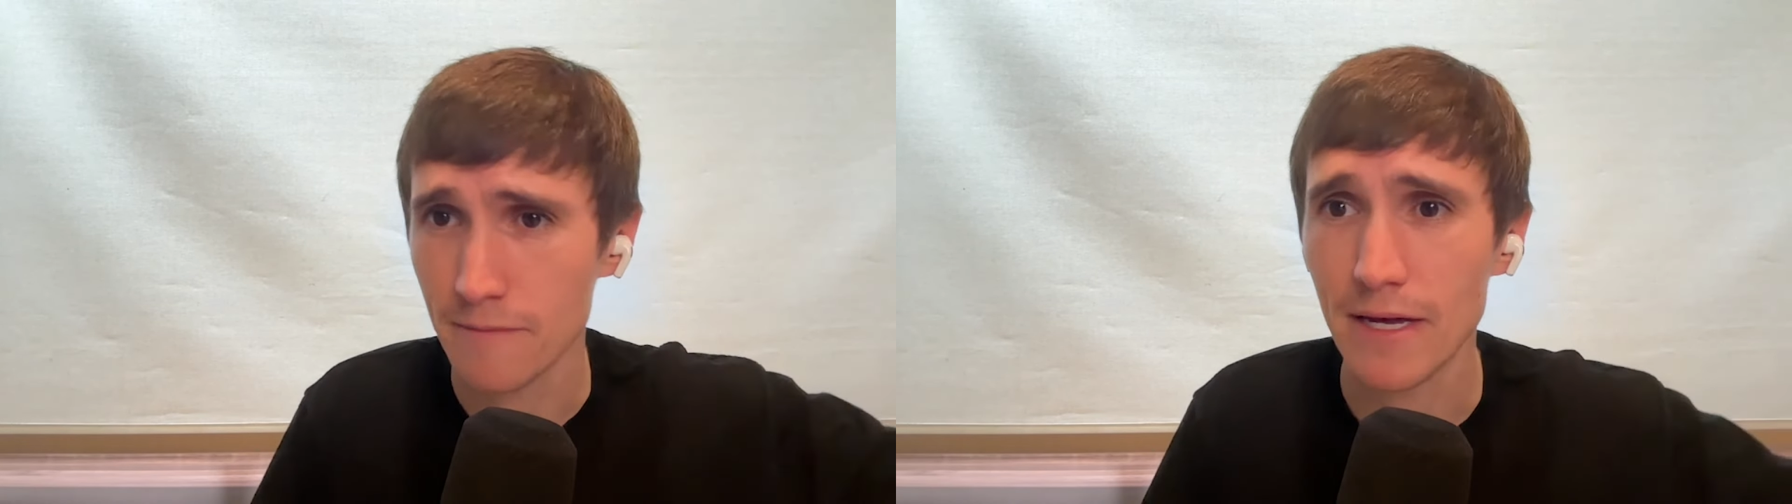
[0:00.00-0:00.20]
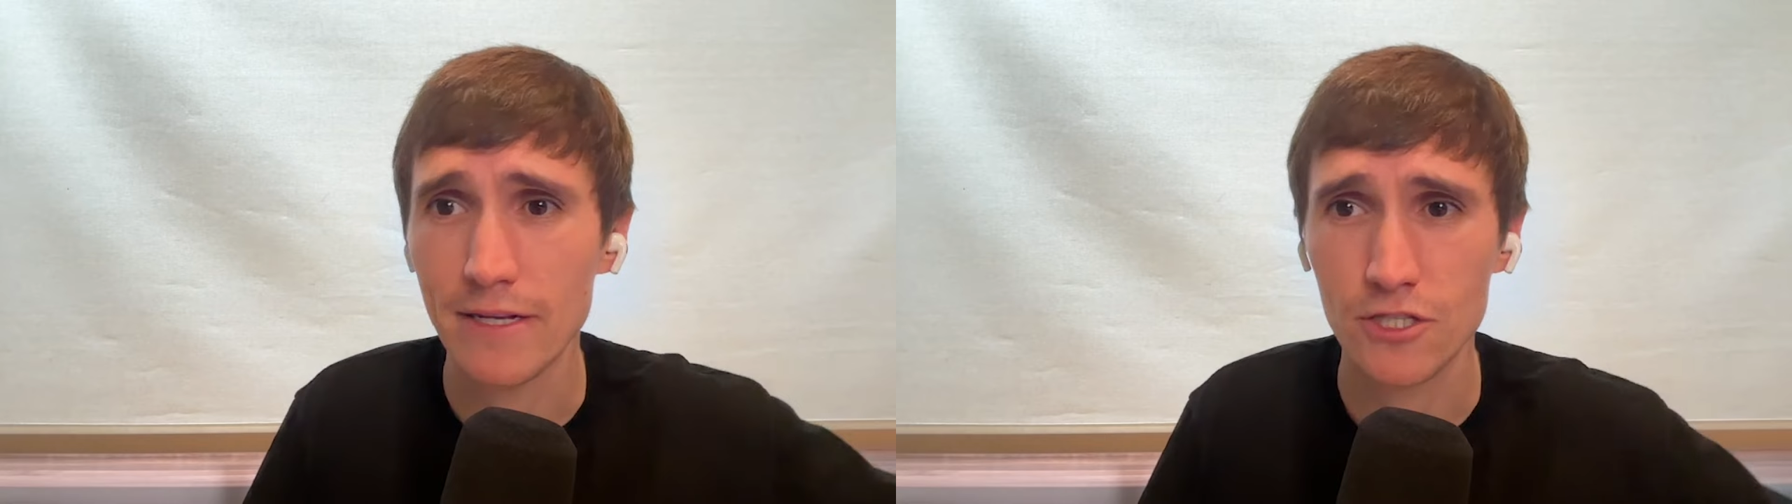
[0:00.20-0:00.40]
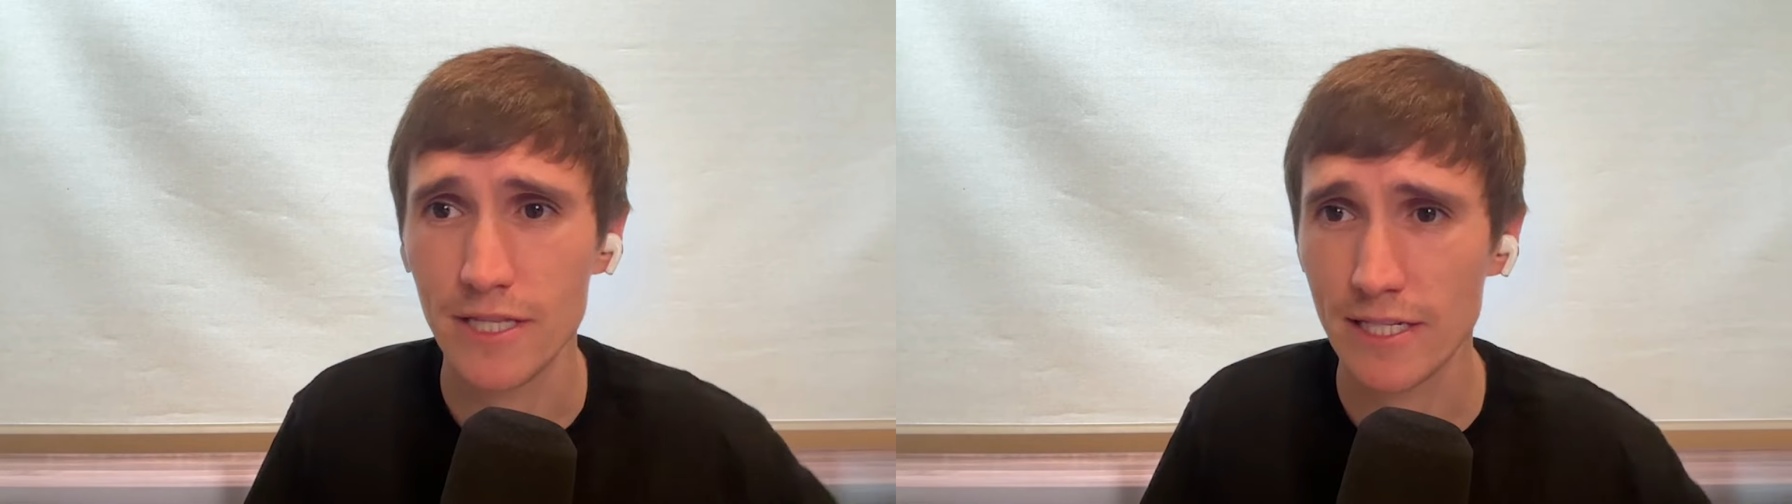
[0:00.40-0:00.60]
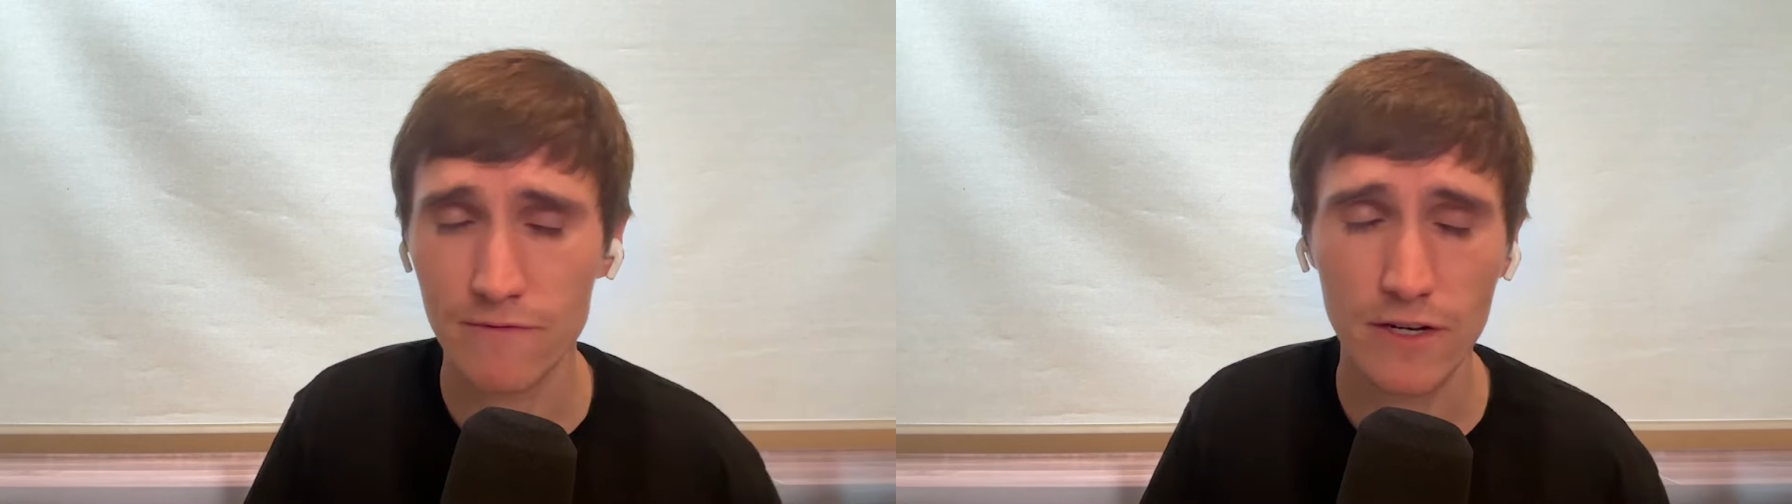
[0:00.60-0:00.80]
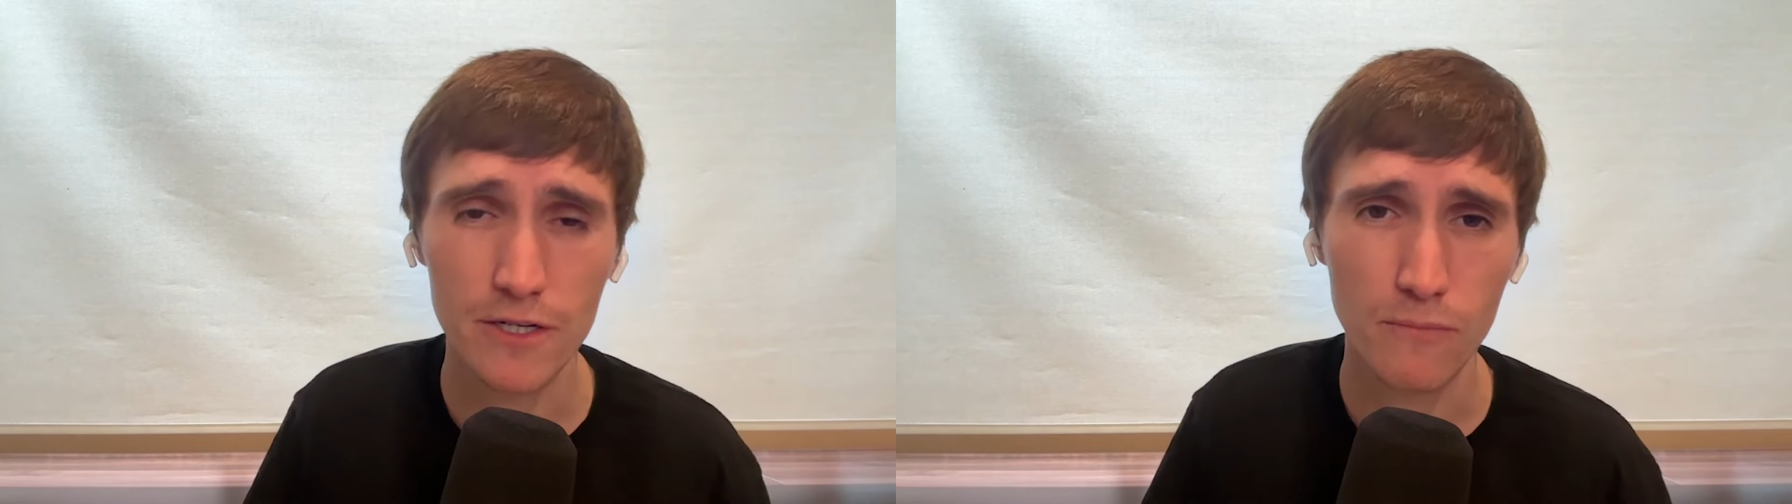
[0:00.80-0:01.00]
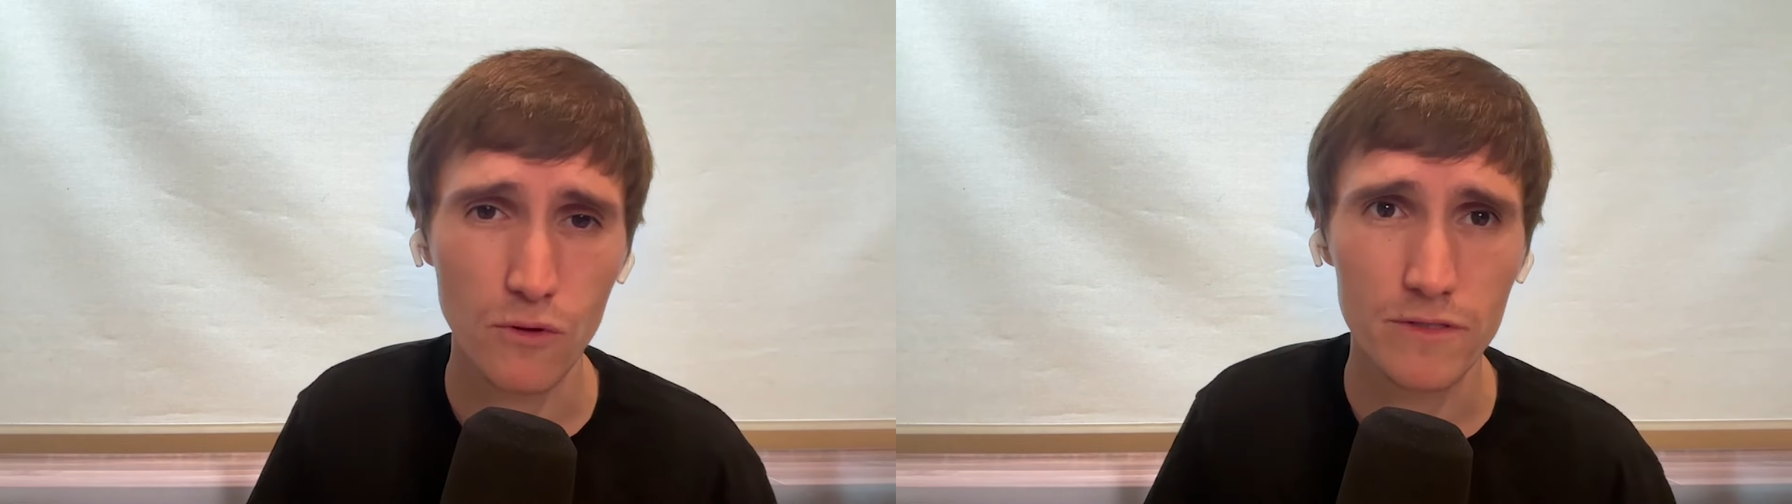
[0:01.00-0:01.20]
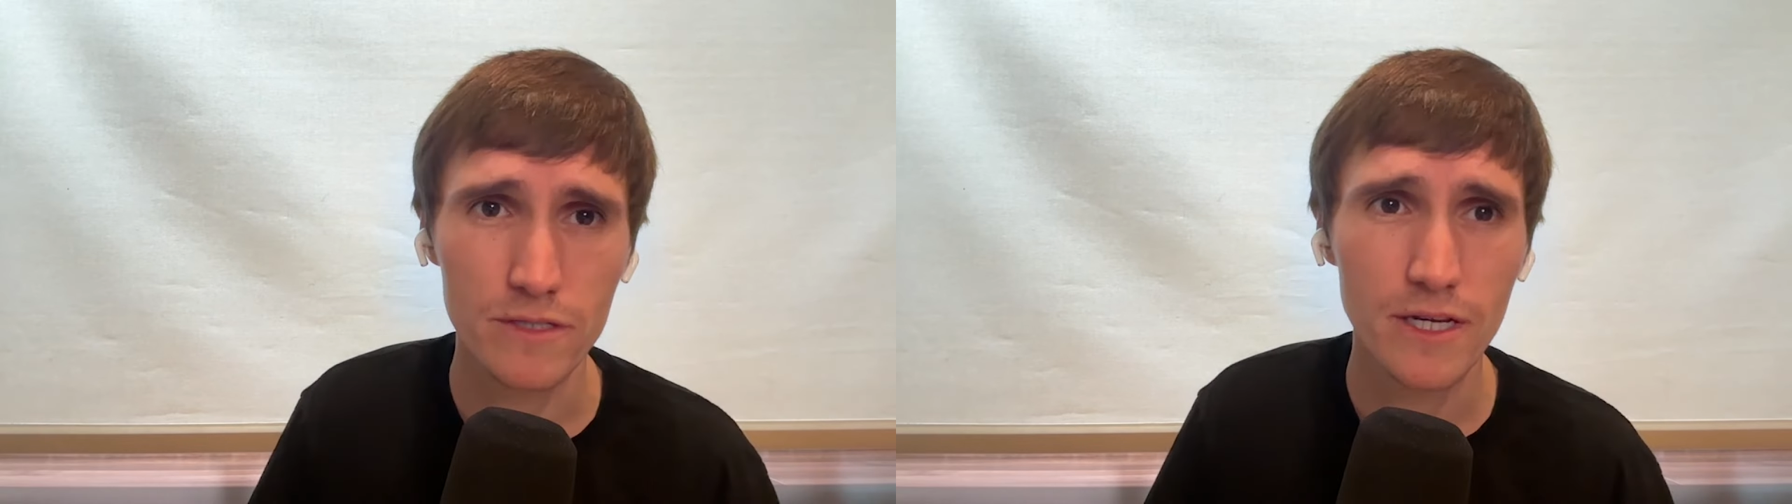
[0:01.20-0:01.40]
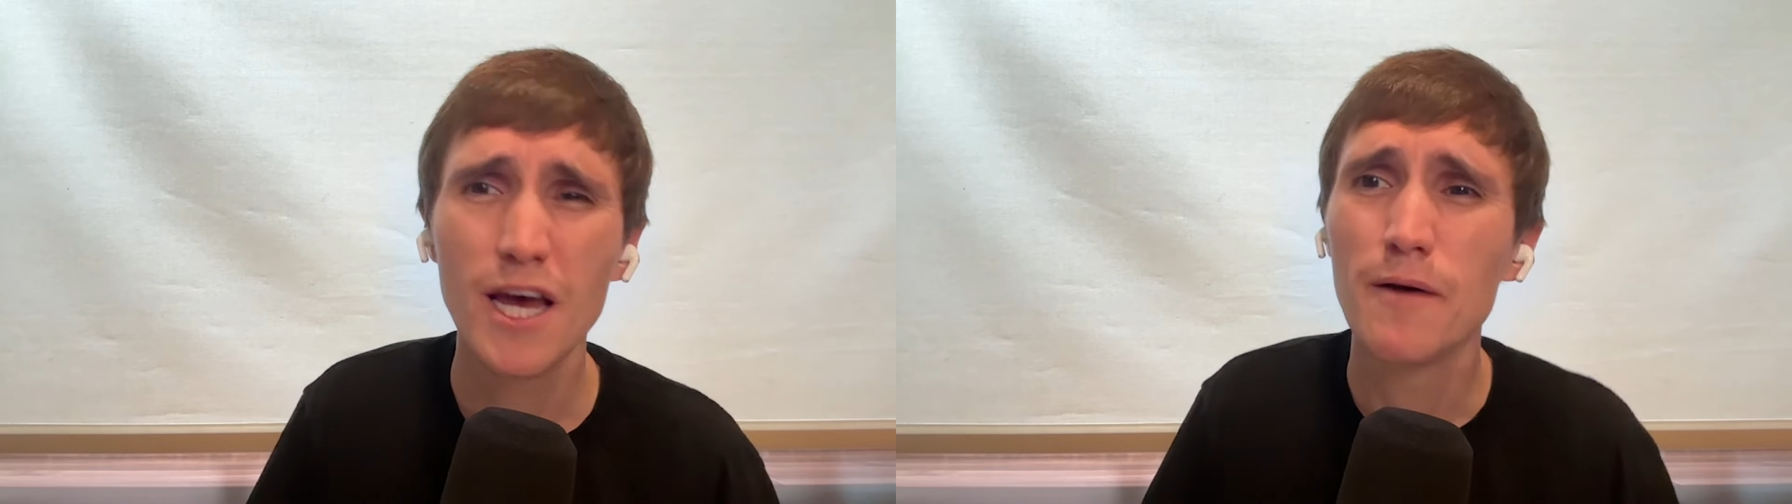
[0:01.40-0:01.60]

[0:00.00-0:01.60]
imagine that's very important.